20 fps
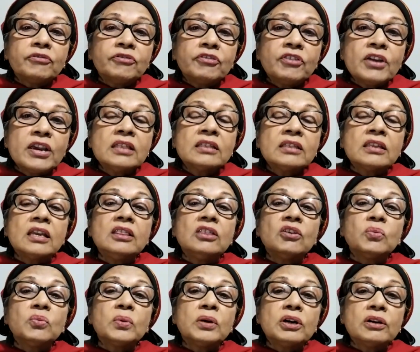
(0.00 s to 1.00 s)
Faith in
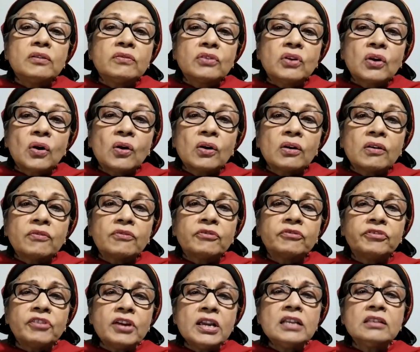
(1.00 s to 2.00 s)
the word of God.
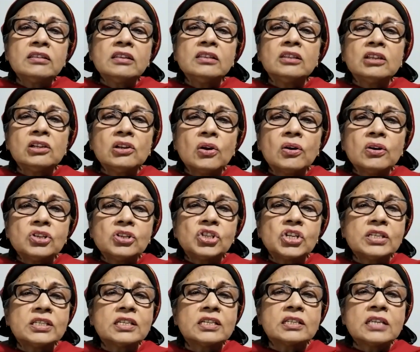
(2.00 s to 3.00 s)
Faith in the Lord
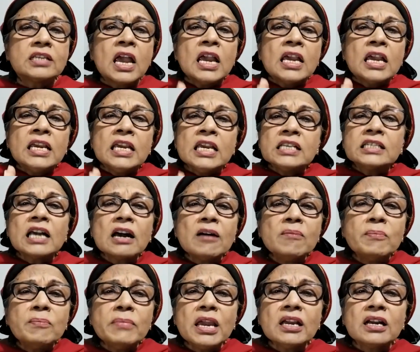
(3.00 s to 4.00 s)
Jesus. He's
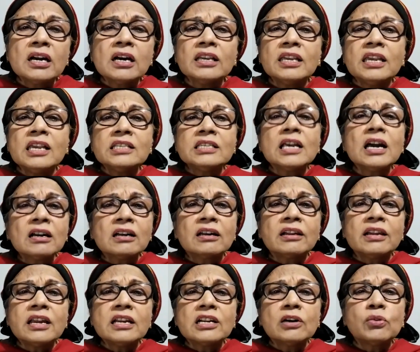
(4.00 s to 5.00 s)
our maker. He's our
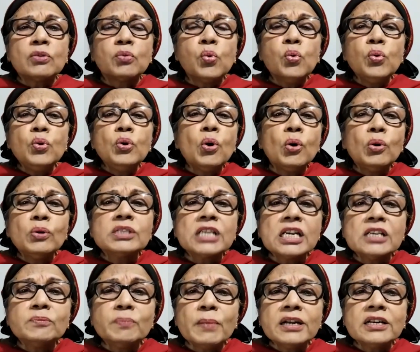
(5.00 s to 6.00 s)
creator. Who knows
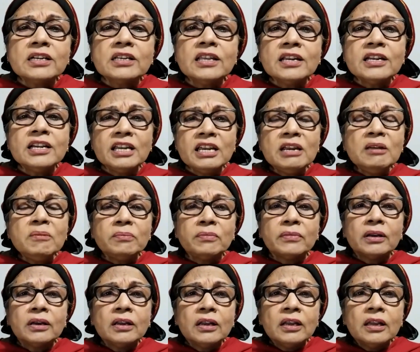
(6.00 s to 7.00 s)
us better than
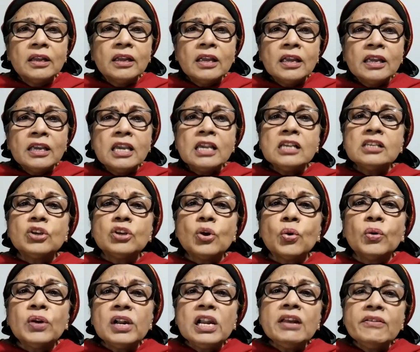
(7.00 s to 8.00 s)
him? He's the
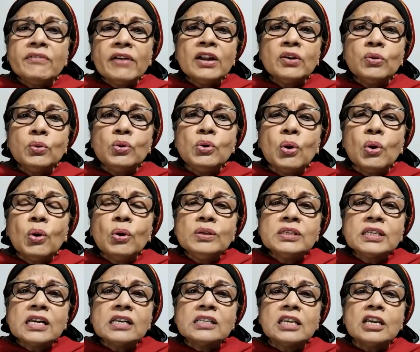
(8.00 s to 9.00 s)
only one who
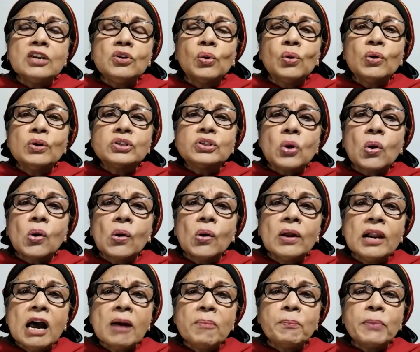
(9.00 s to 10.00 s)
knows us. He knows
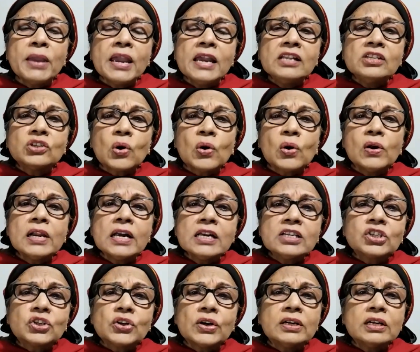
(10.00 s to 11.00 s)
all our pains, all our
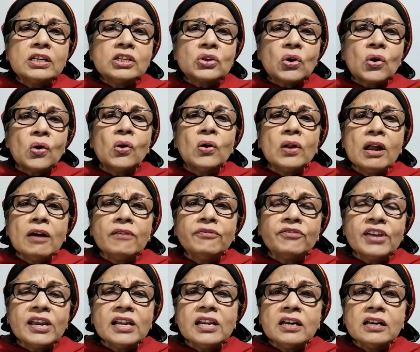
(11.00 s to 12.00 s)
struggles, all our
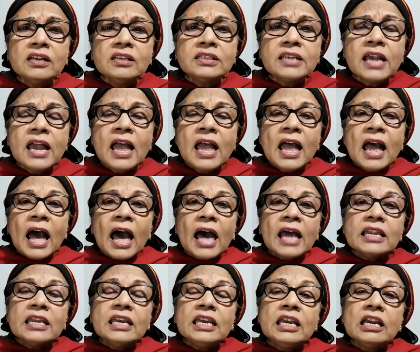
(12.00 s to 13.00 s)
failures.
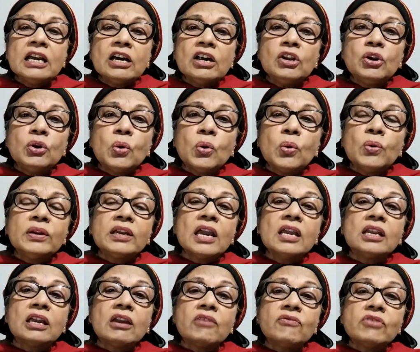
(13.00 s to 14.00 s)
And he alone
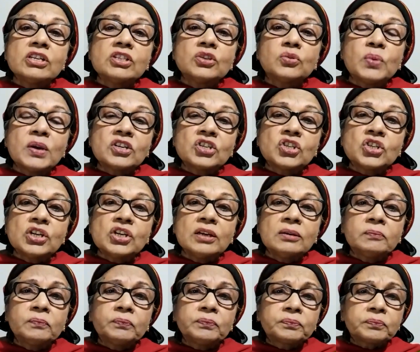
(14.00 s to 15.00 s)
can give us victory.